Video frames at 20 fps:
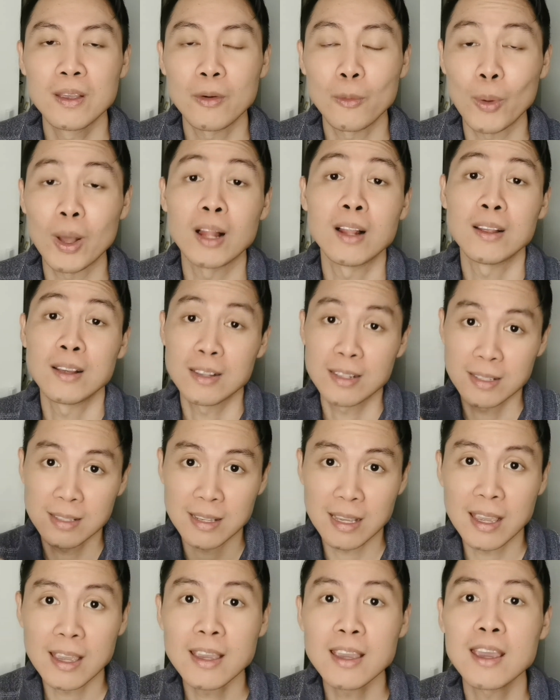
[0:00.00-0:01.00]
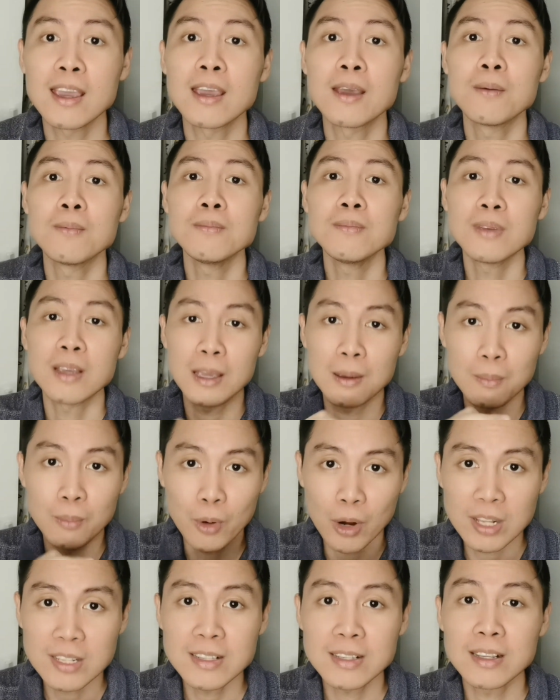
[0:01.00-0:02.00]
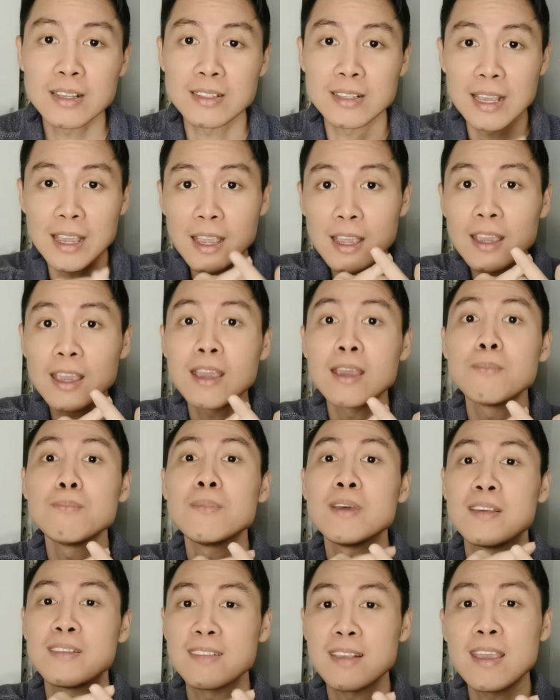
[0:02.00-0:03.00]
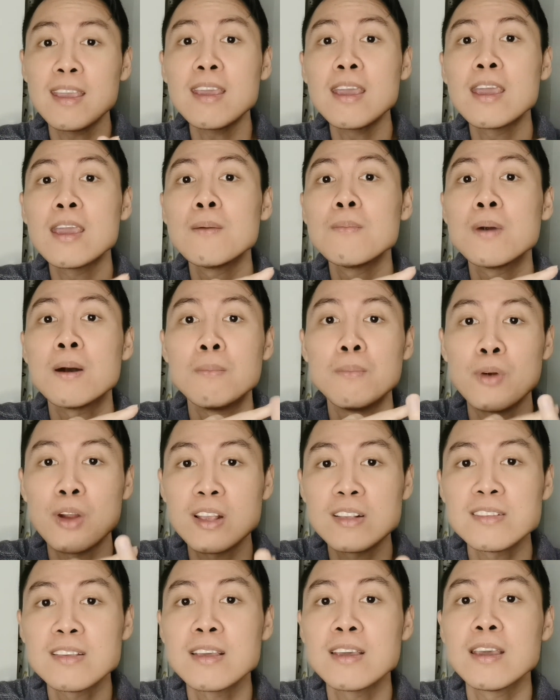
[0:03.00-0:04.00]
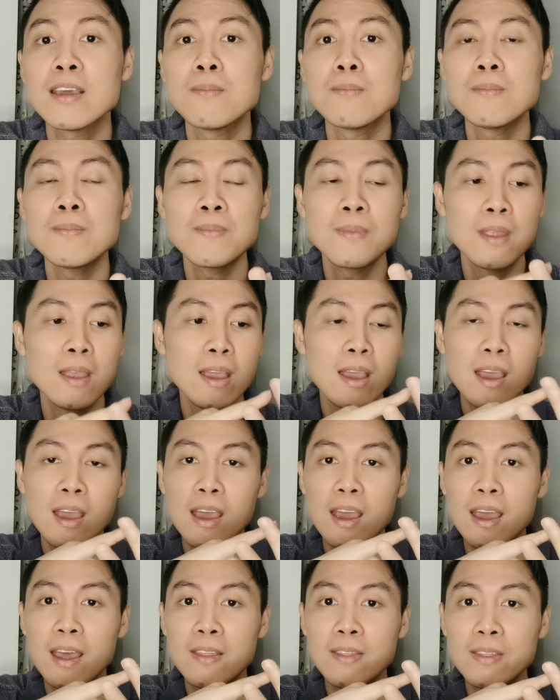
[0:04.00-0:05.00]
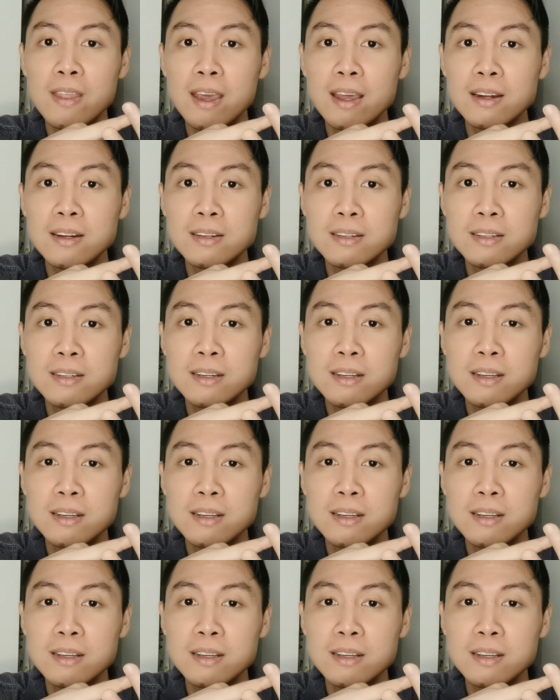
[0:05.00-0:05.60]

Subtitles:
well, seeing him, embracing him, and then